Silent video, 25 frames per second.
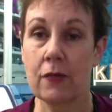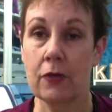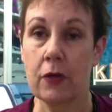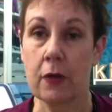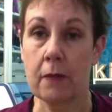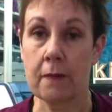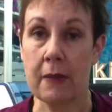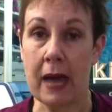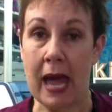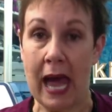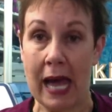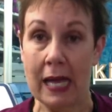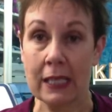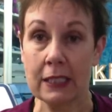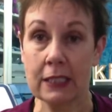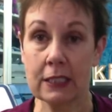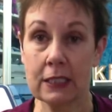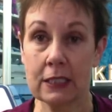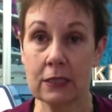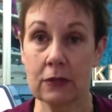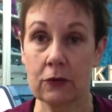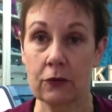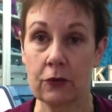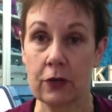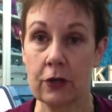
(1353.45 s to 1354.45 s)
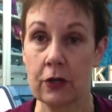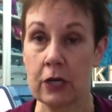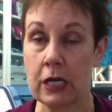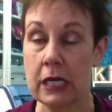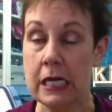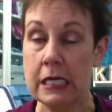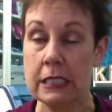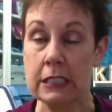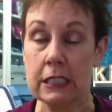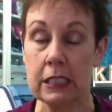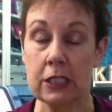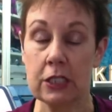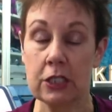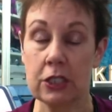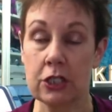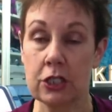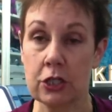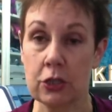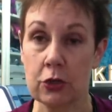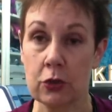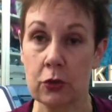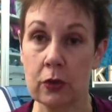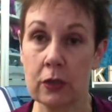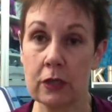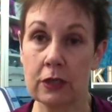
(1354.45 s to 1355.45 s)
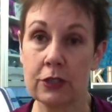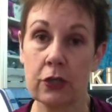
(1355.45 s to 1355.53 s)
the mats, very easy to do